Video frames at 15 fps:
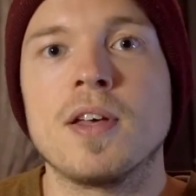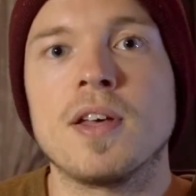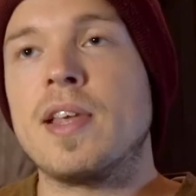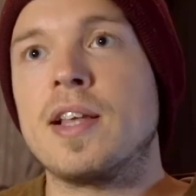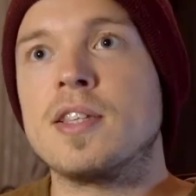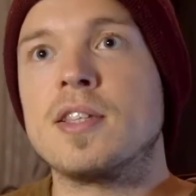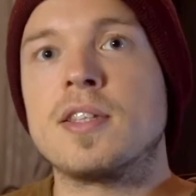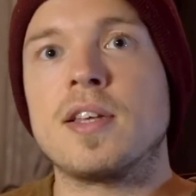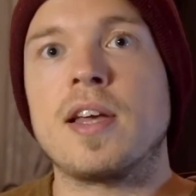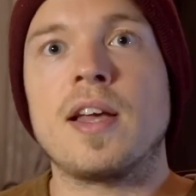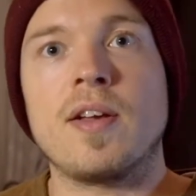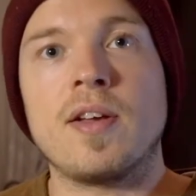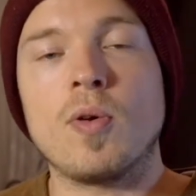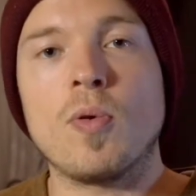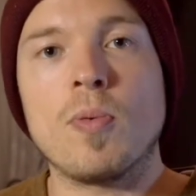It's
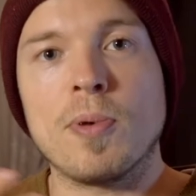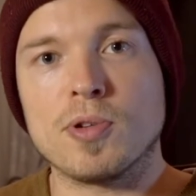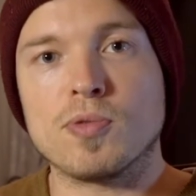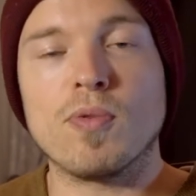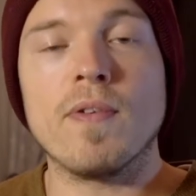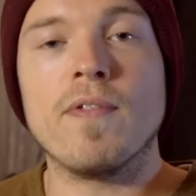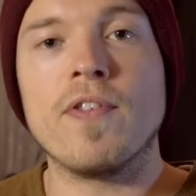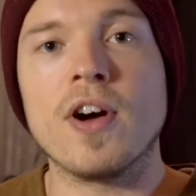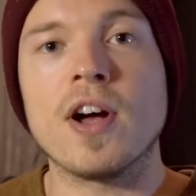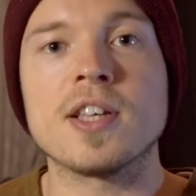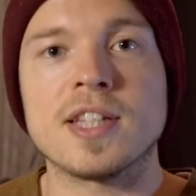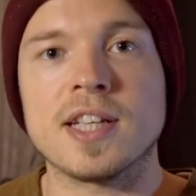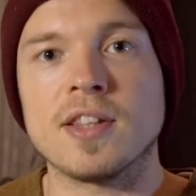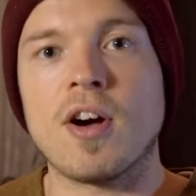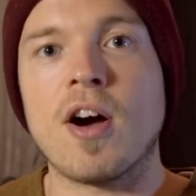almost
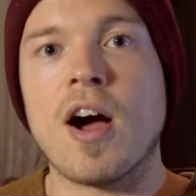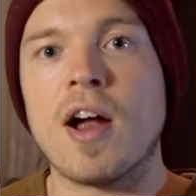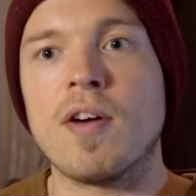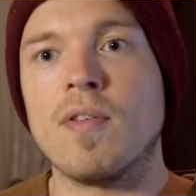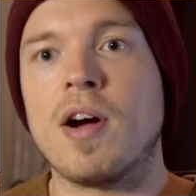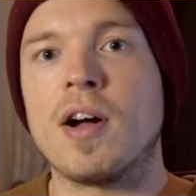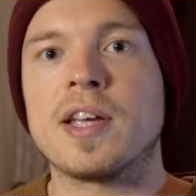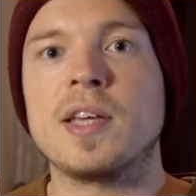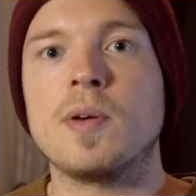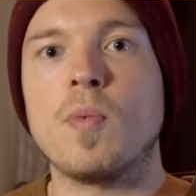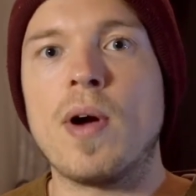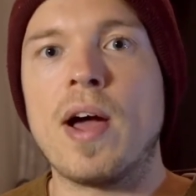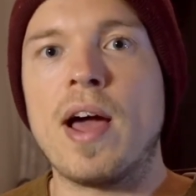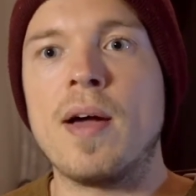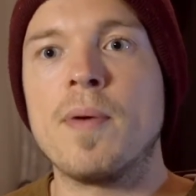reversing the hierarchy
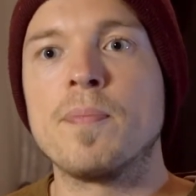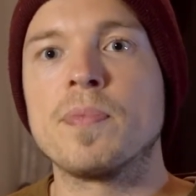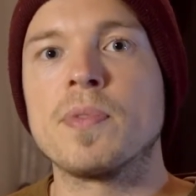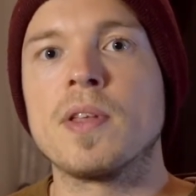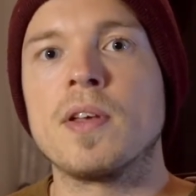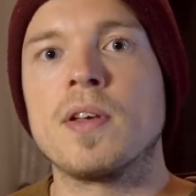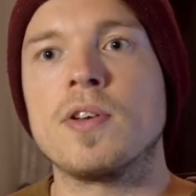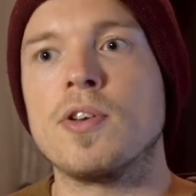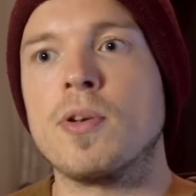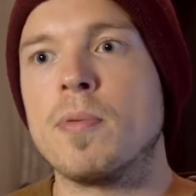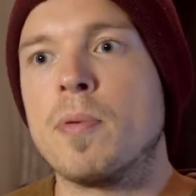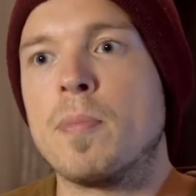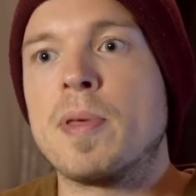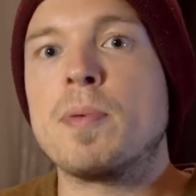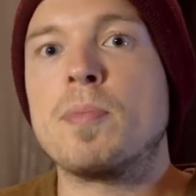where, you know,
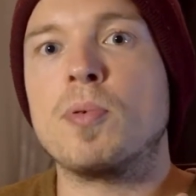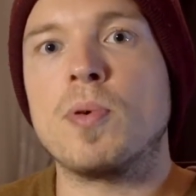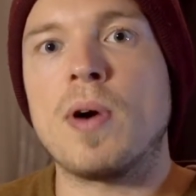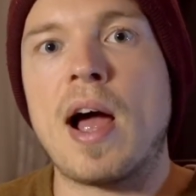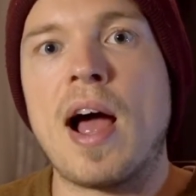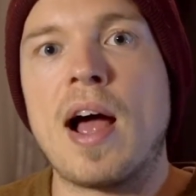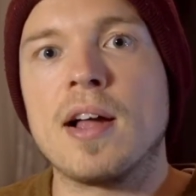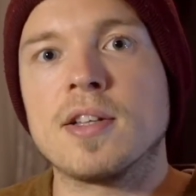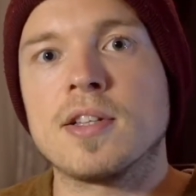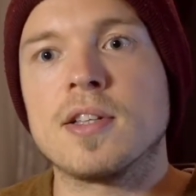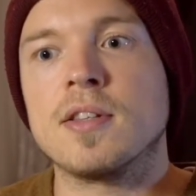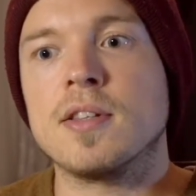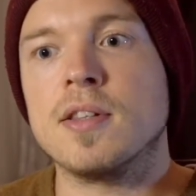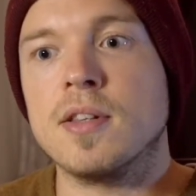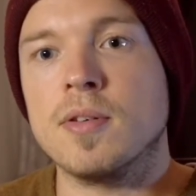the people at
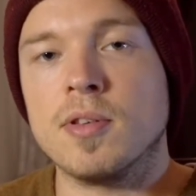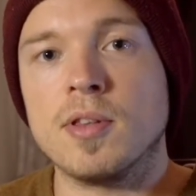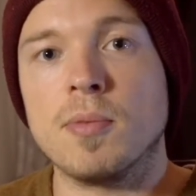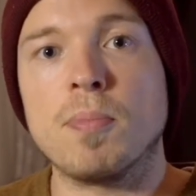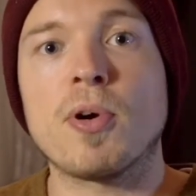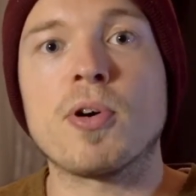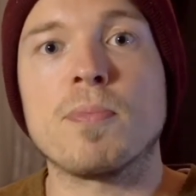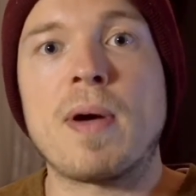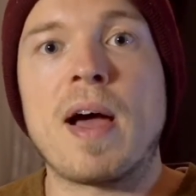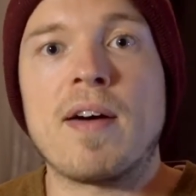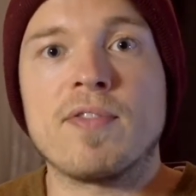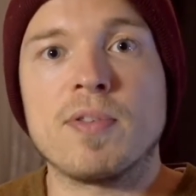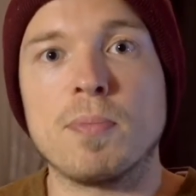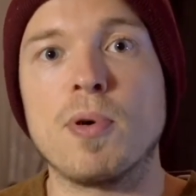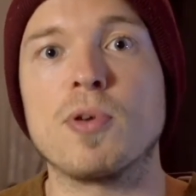the bottom
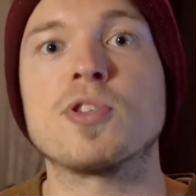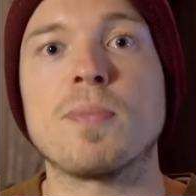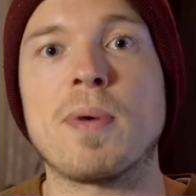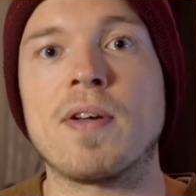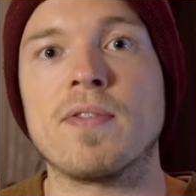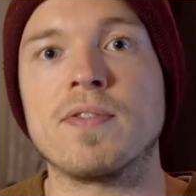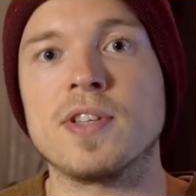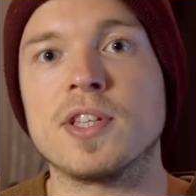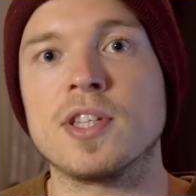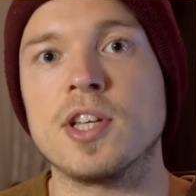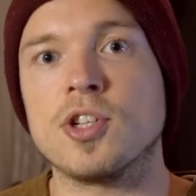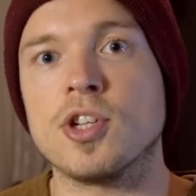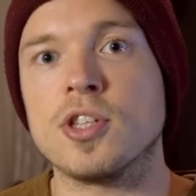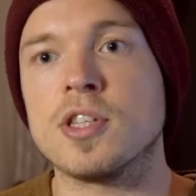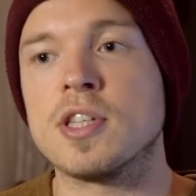have the most amount of
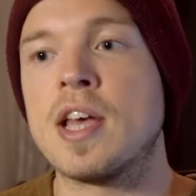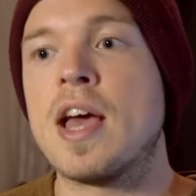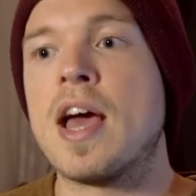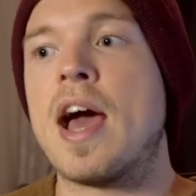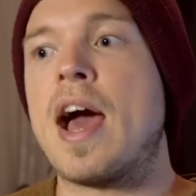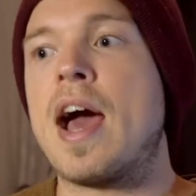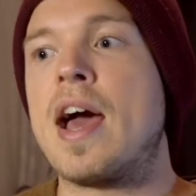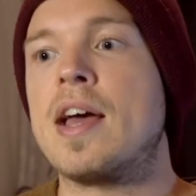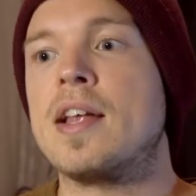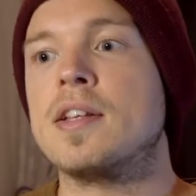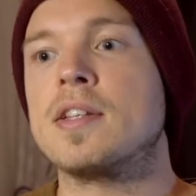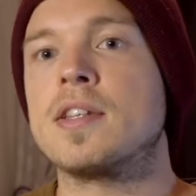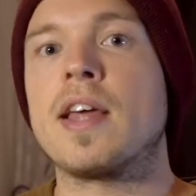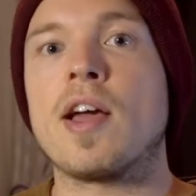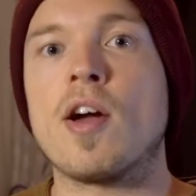decisions
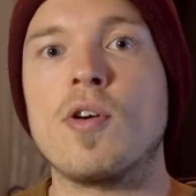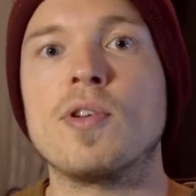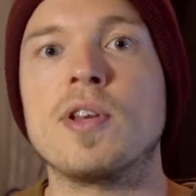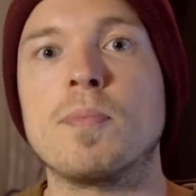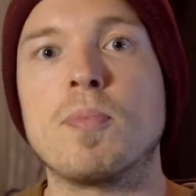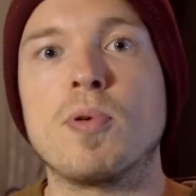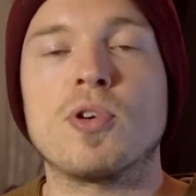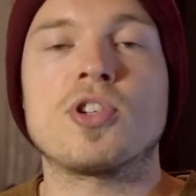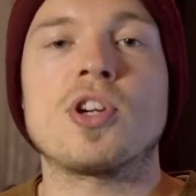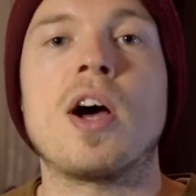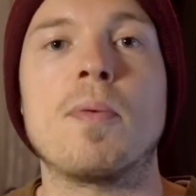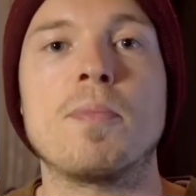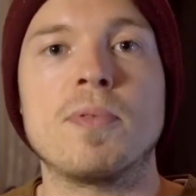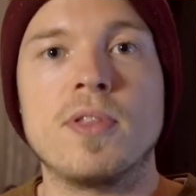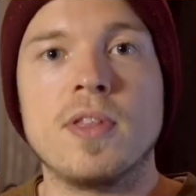and they only push
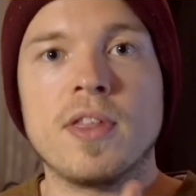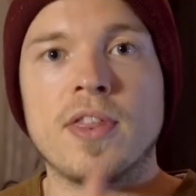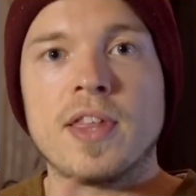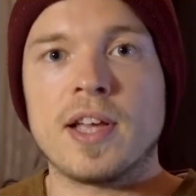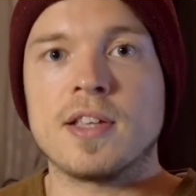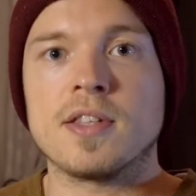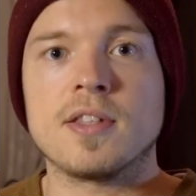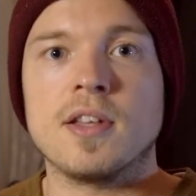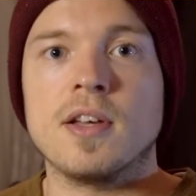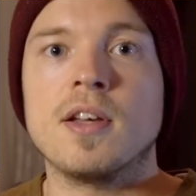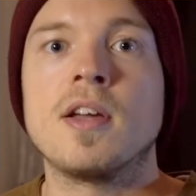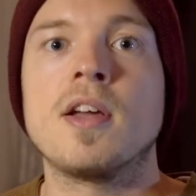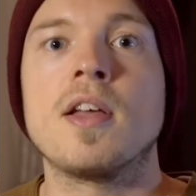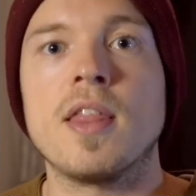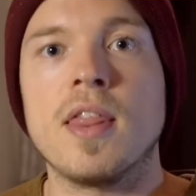up the things
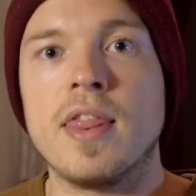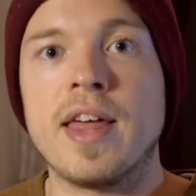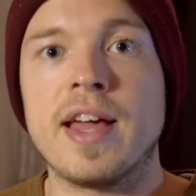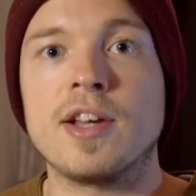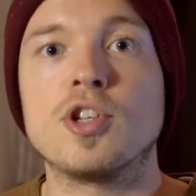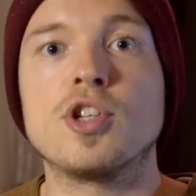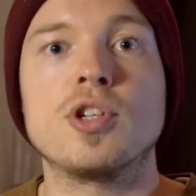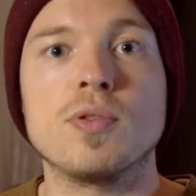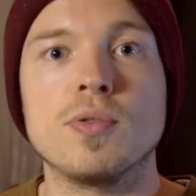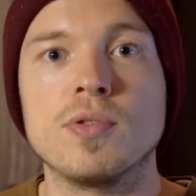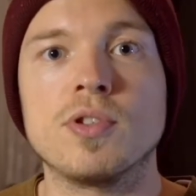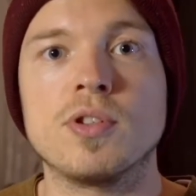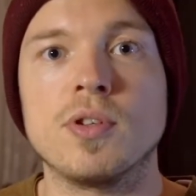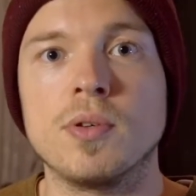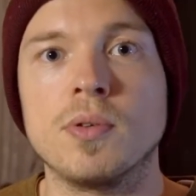that they
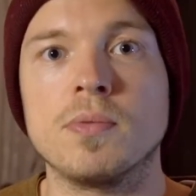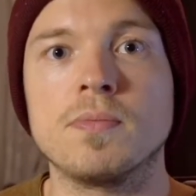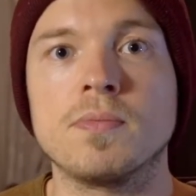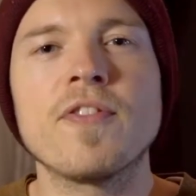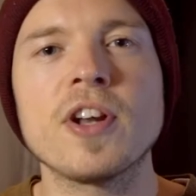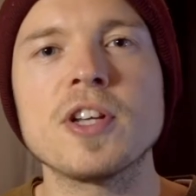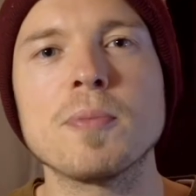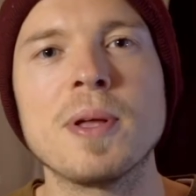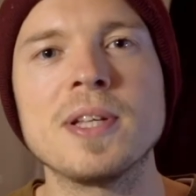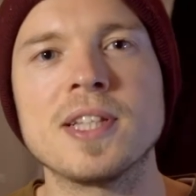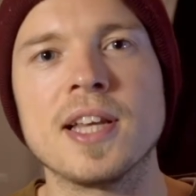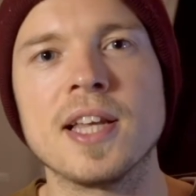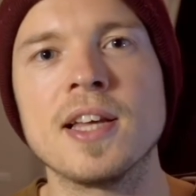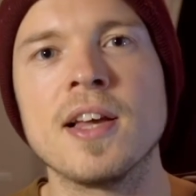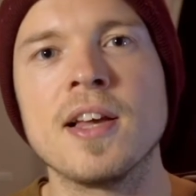choose to.
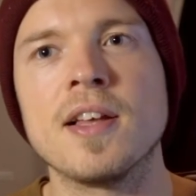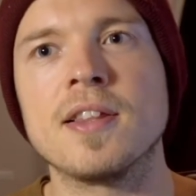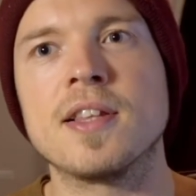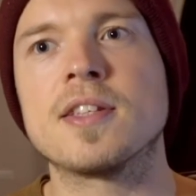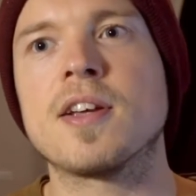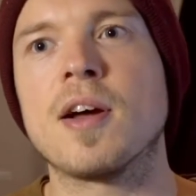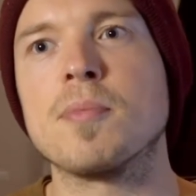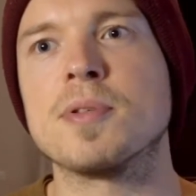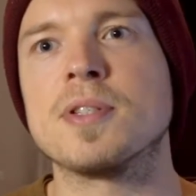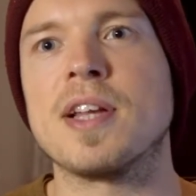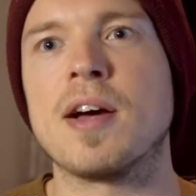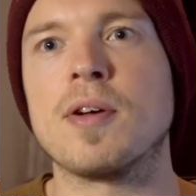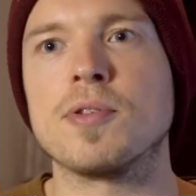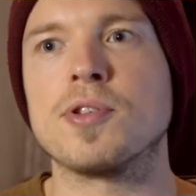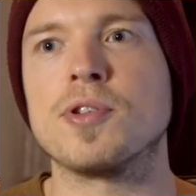Fundamentally, this comes
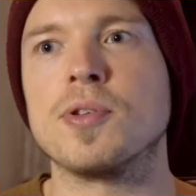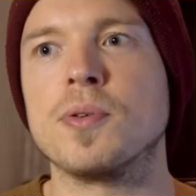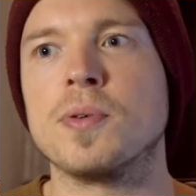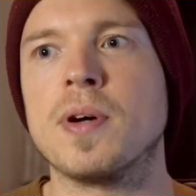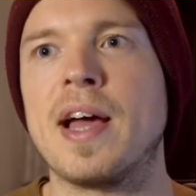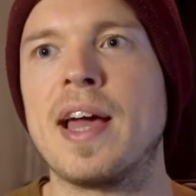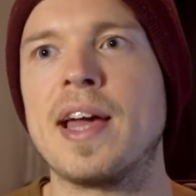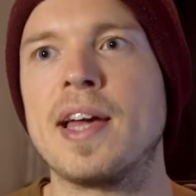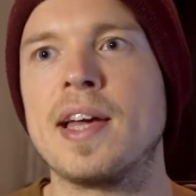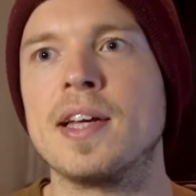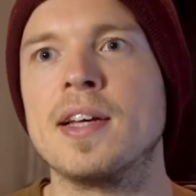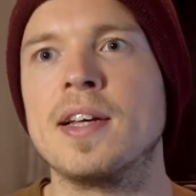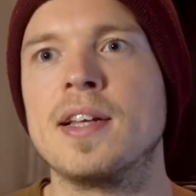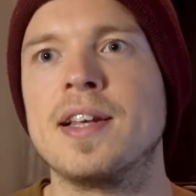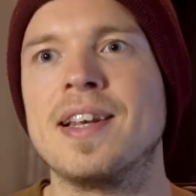down to
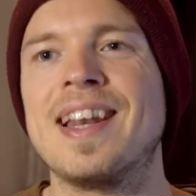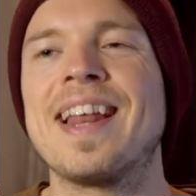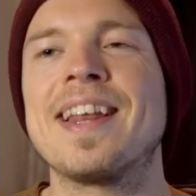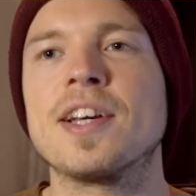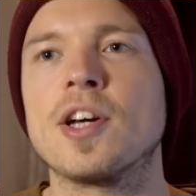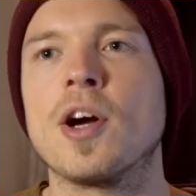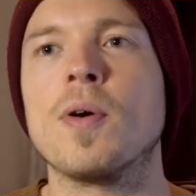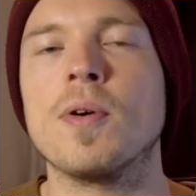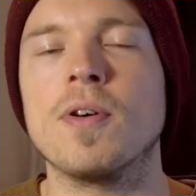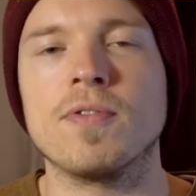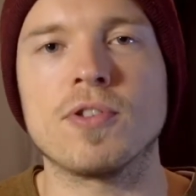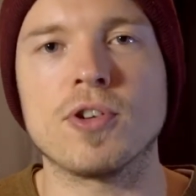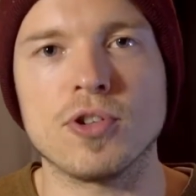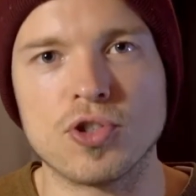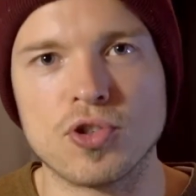a letting go
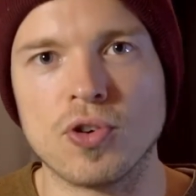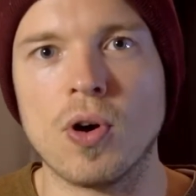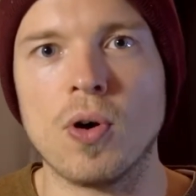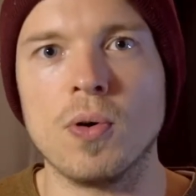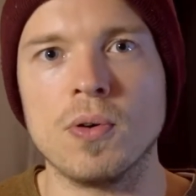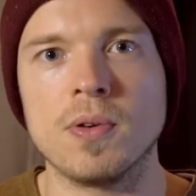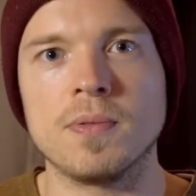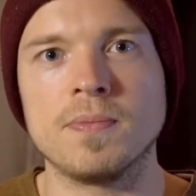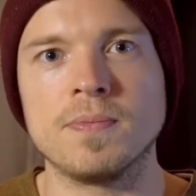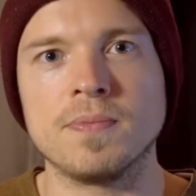of control.